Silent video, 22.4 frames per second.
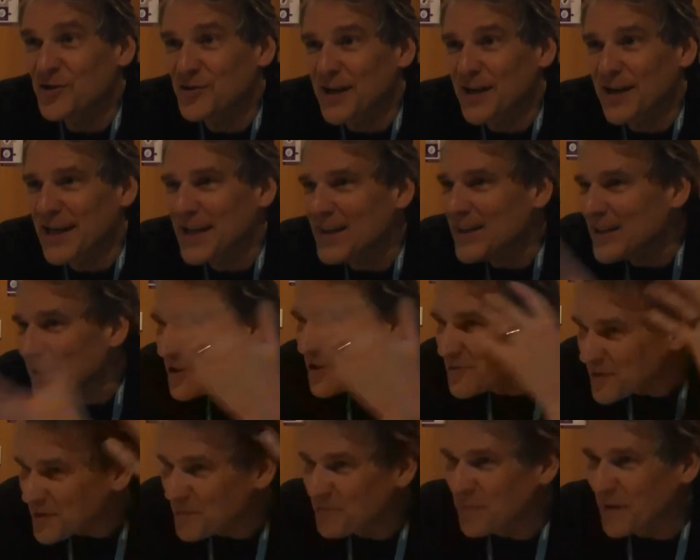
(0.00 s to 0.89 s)
Trek
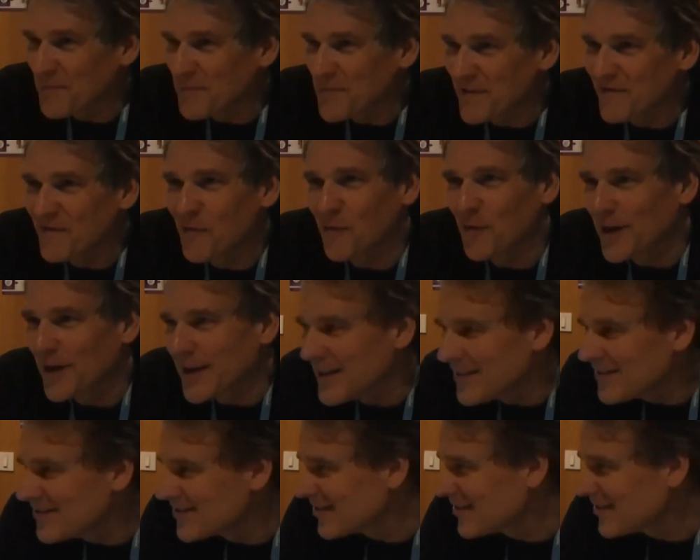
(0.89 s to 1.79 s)
aliens with the bumpy
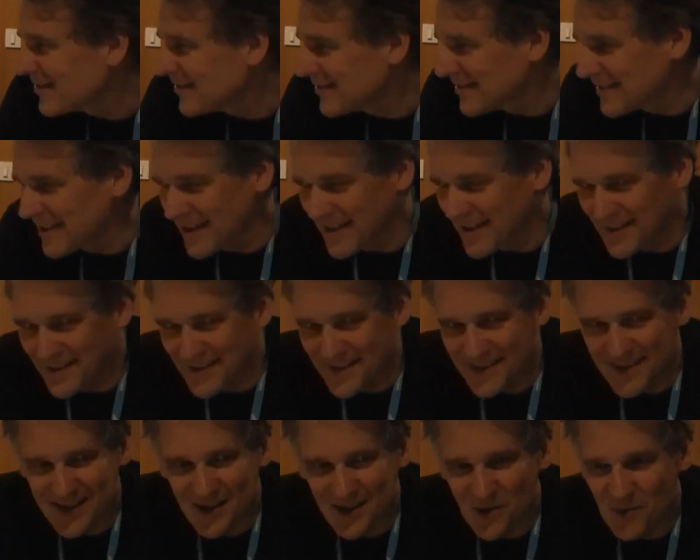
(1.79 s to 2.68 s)
foreheads,
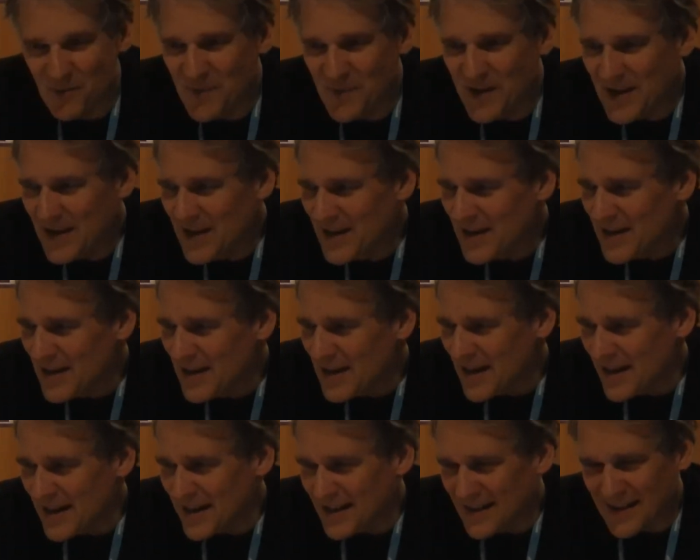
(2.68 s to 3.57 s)
and you know,
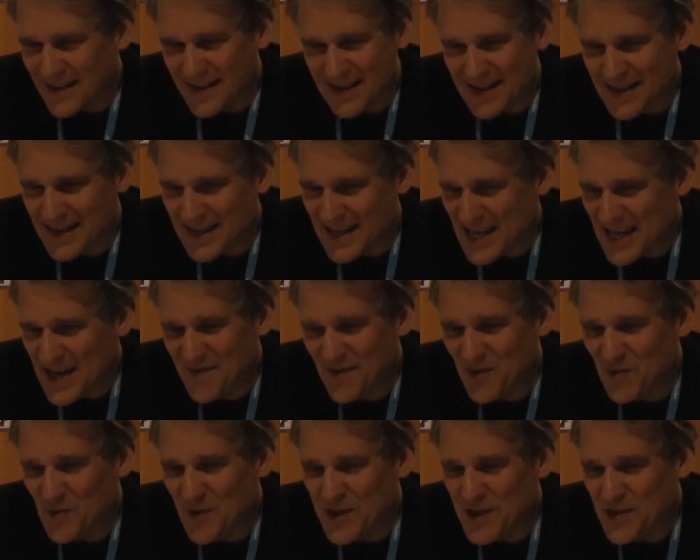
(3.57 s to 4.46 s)

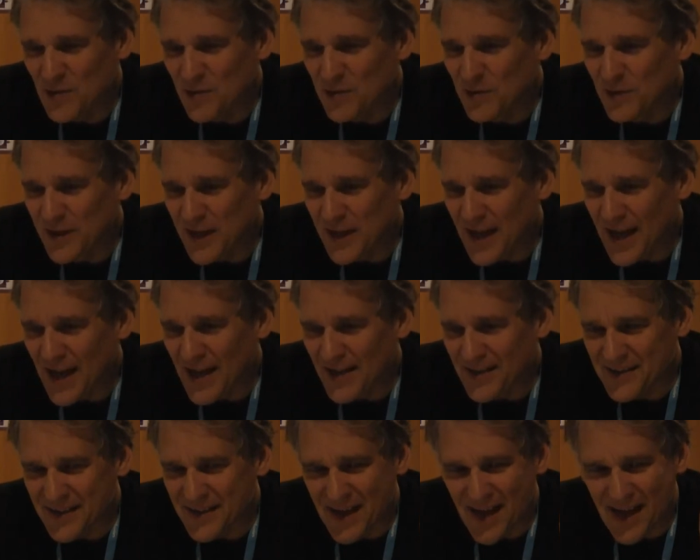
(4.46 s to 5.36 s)
even when you look
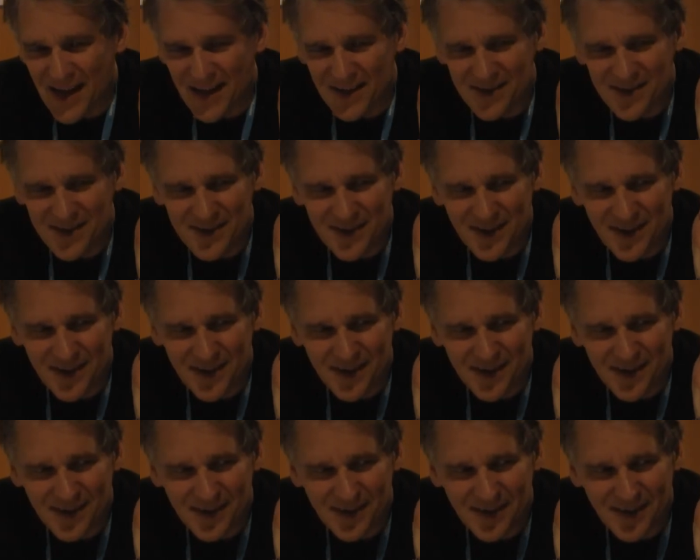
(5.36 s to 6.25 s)
at
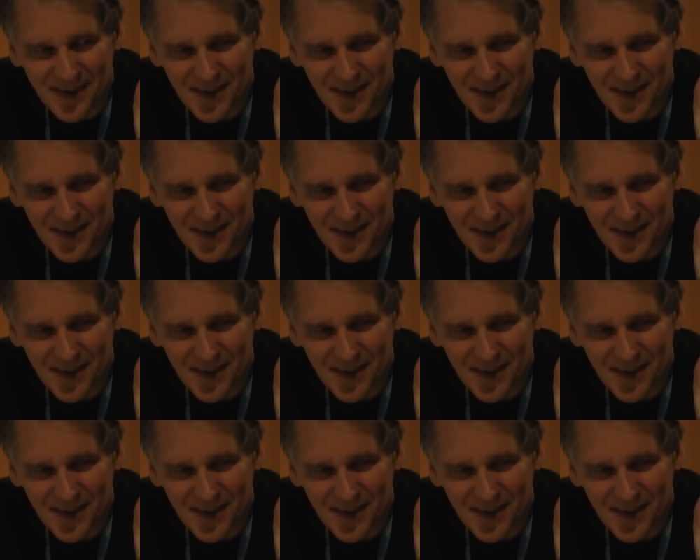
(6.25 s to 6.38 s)
the